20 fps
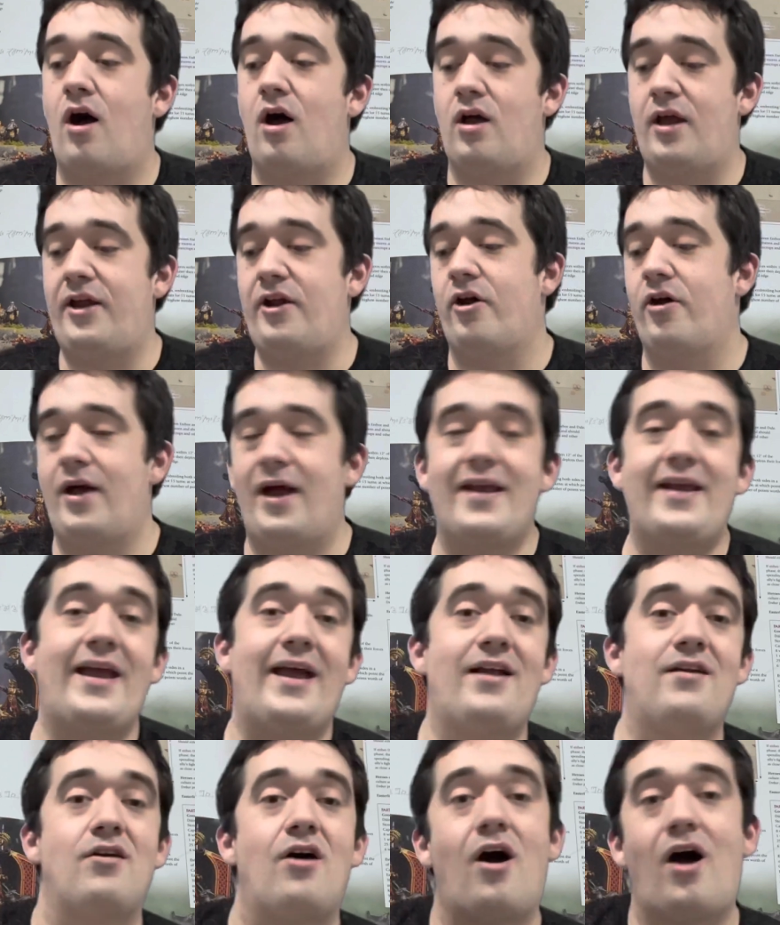You know,
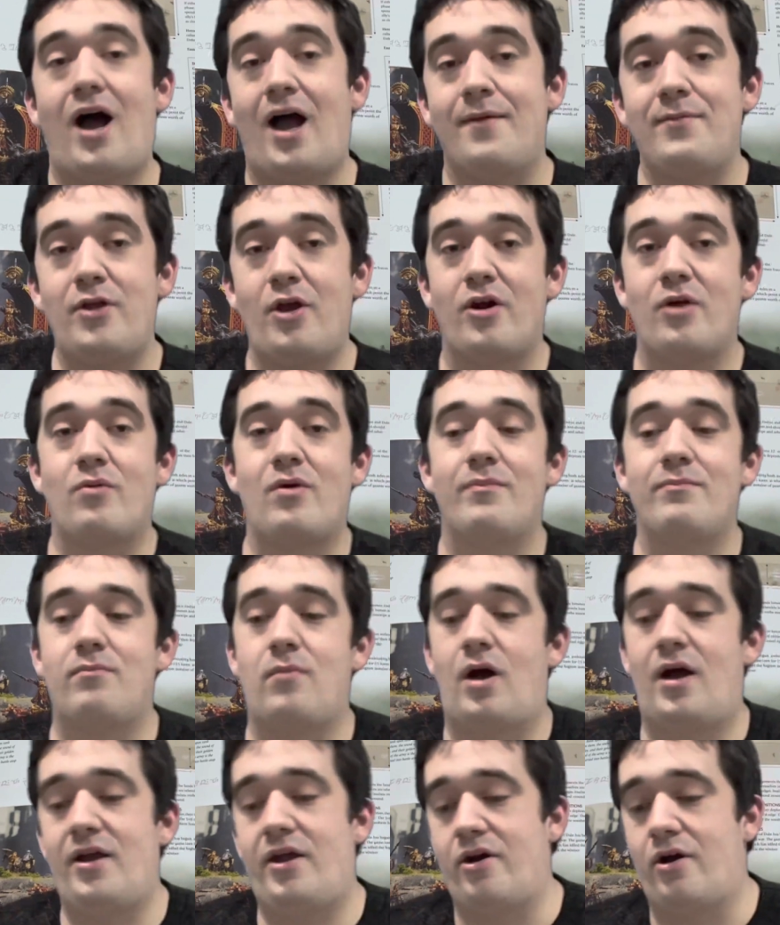again, I'm the only one.
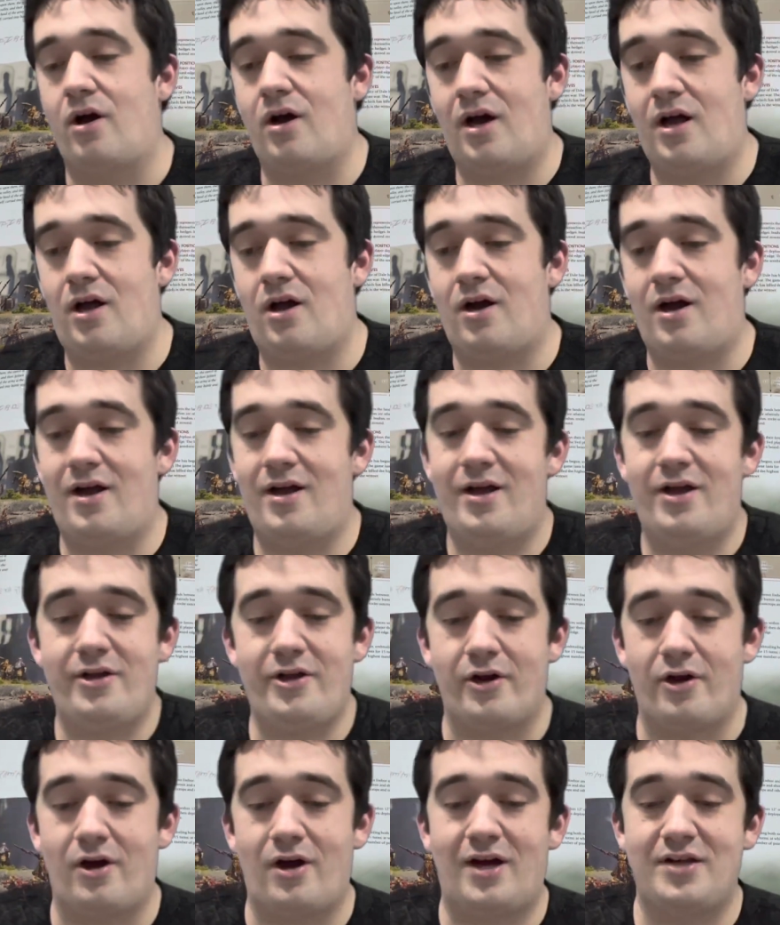
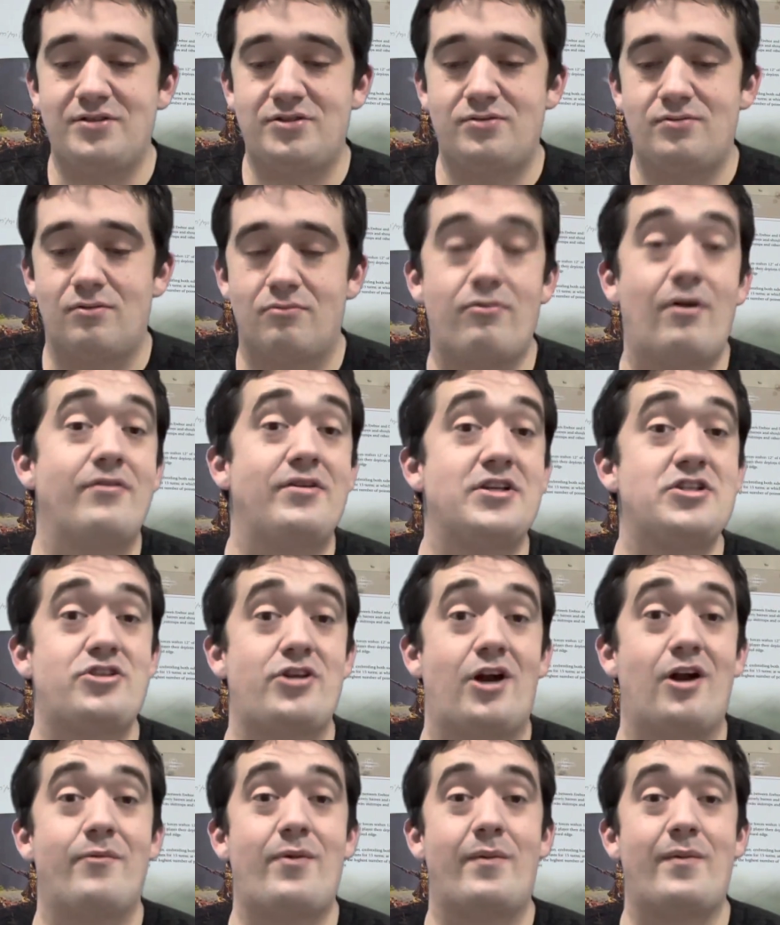I run this
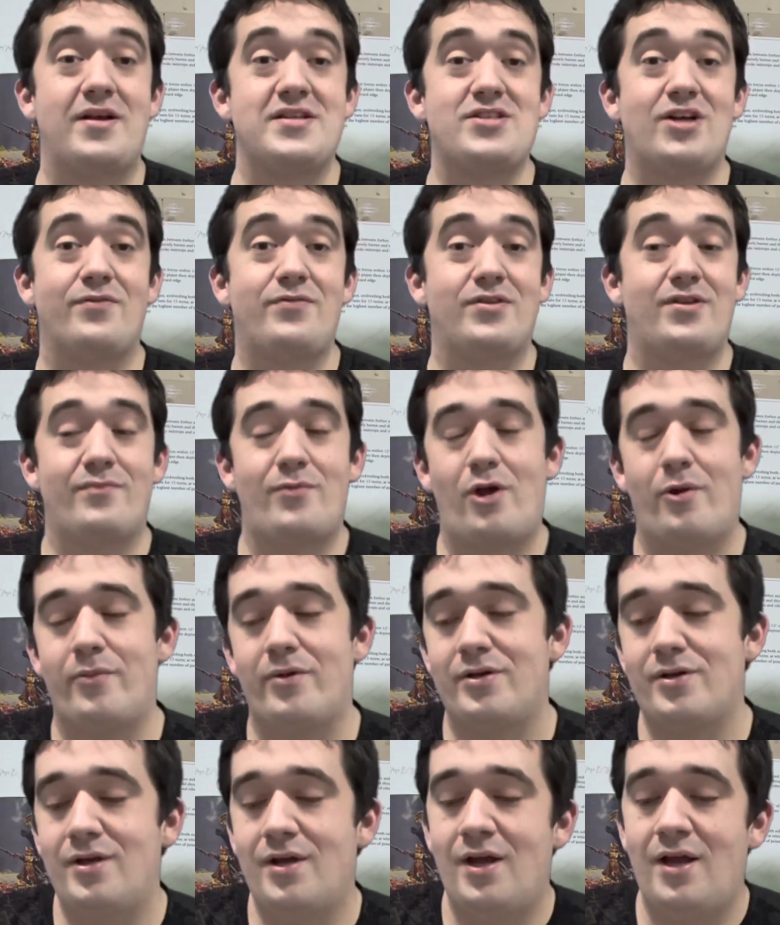channel by myself at the
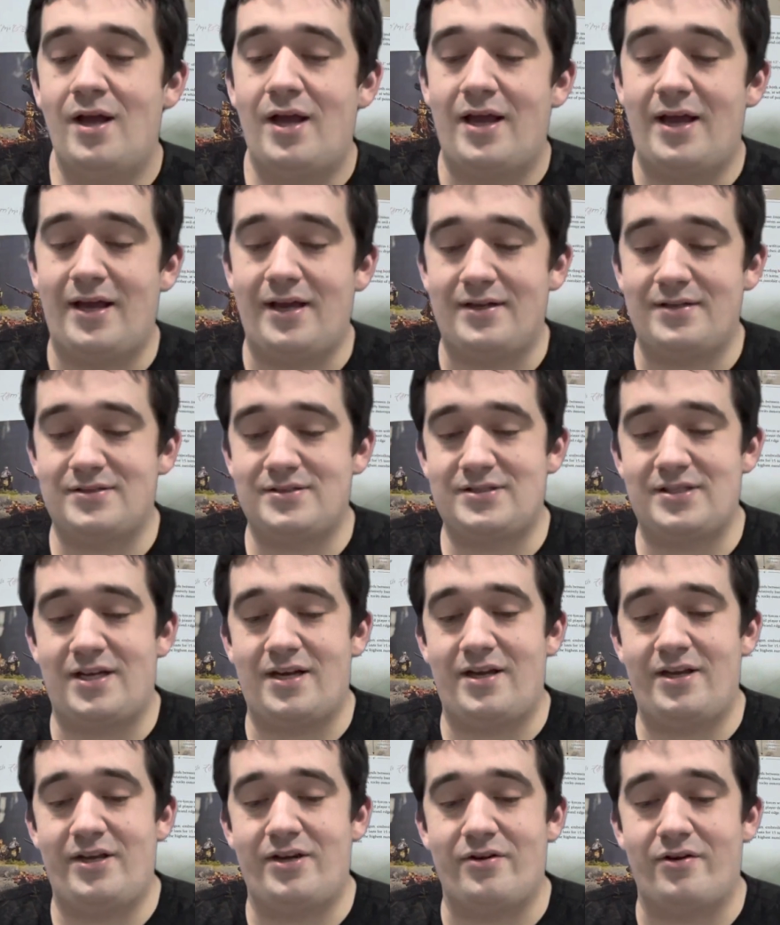moment, and
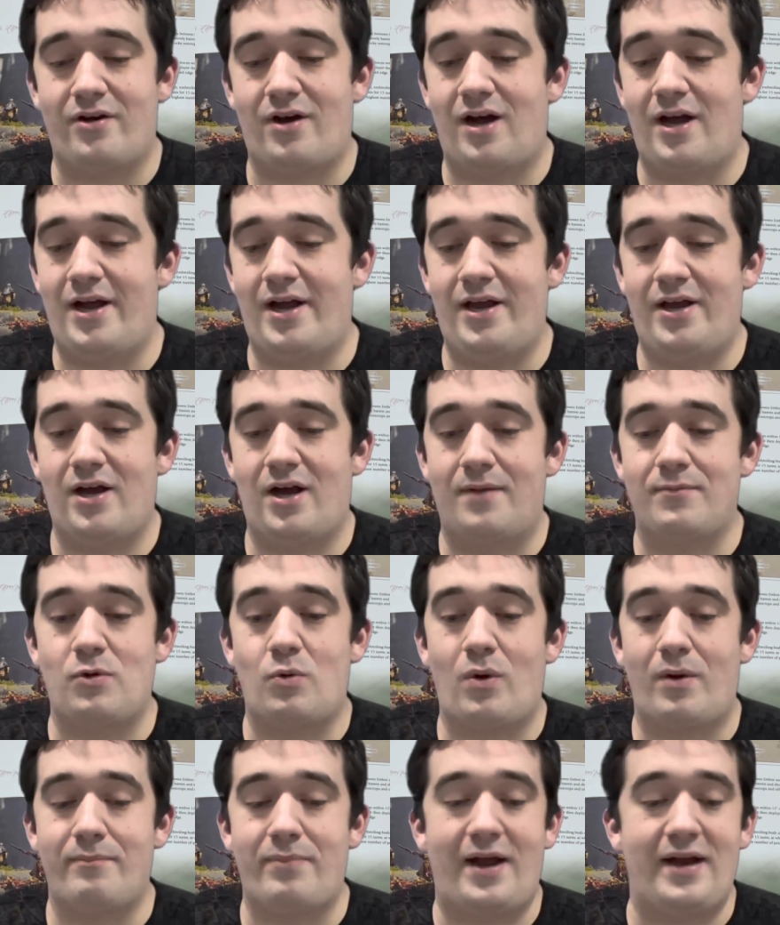you know, I'm the
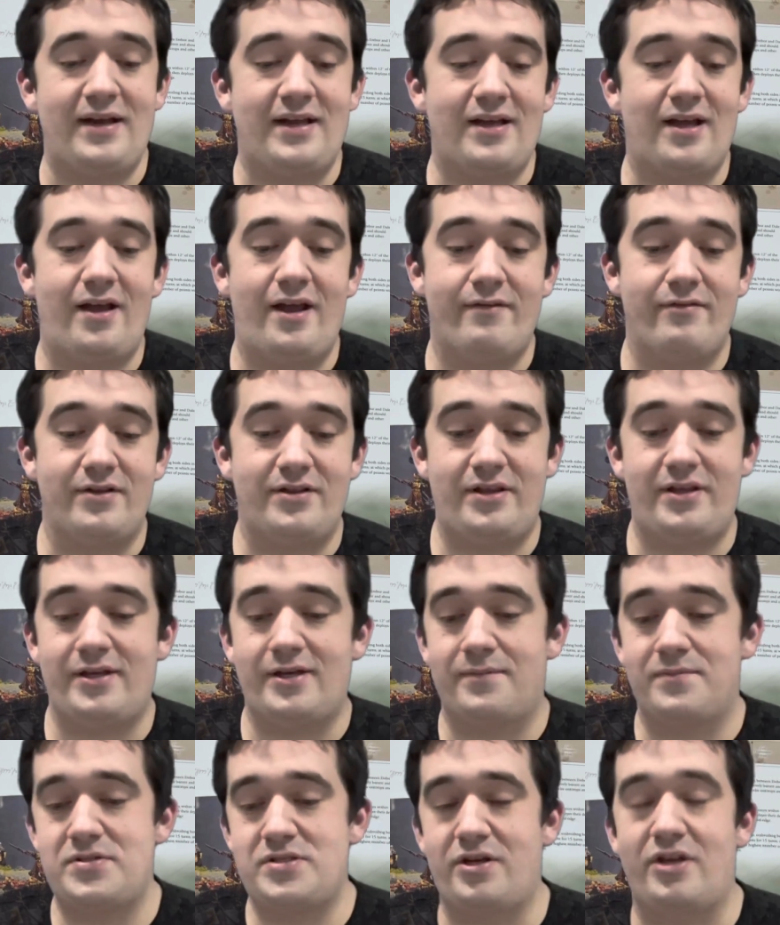one painting everything
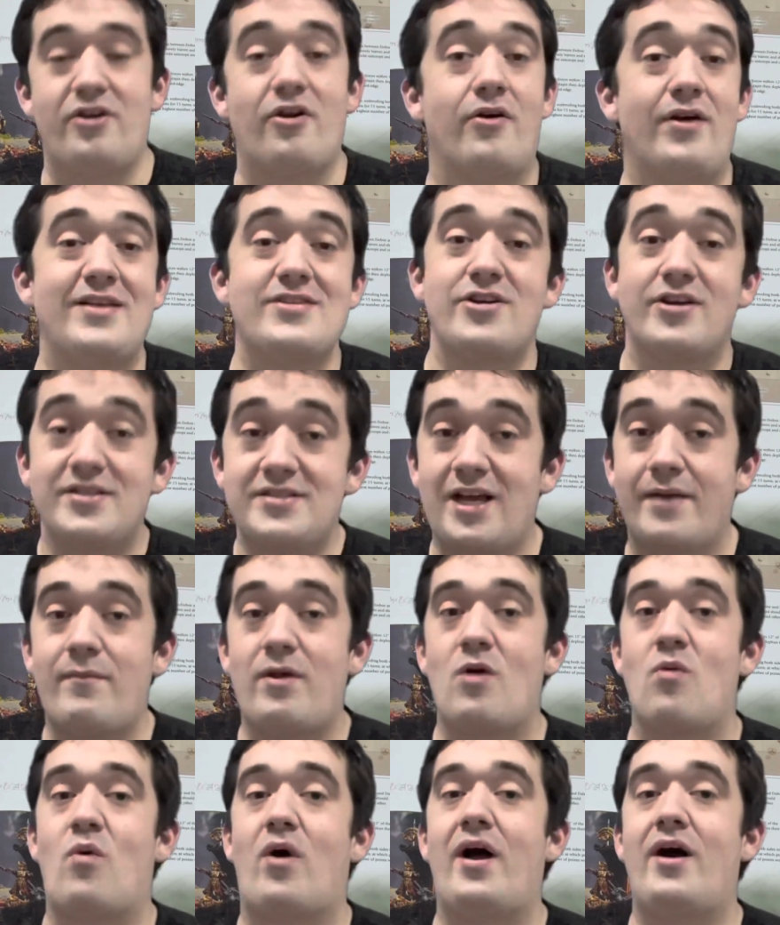up. So, you know, it's going to take me
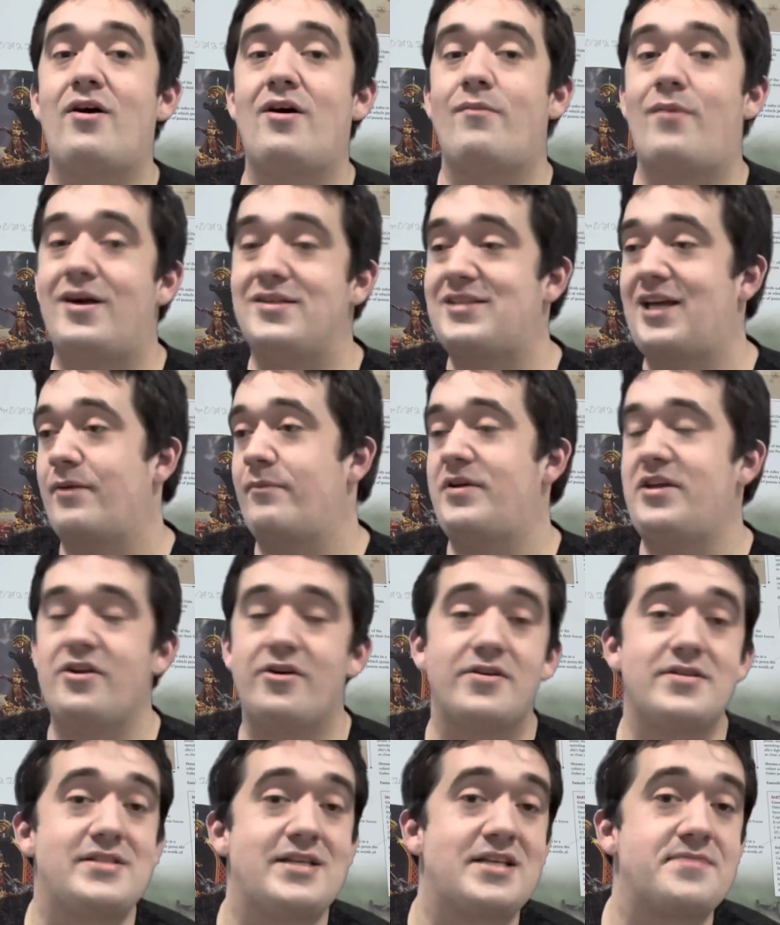a while. It might take me, you know,
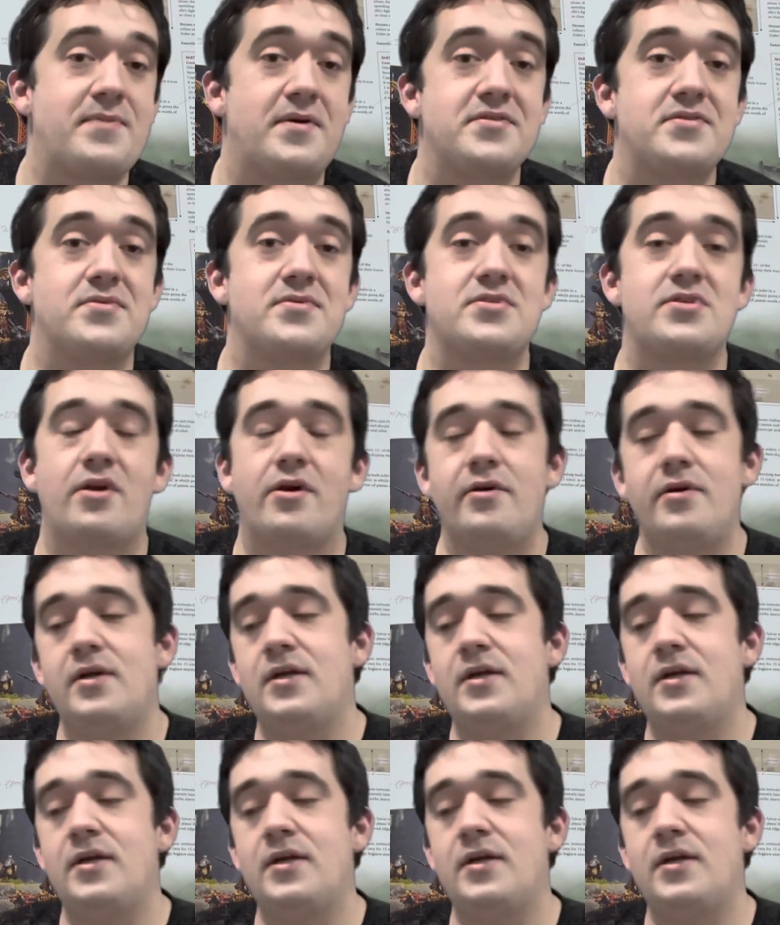6 months or so.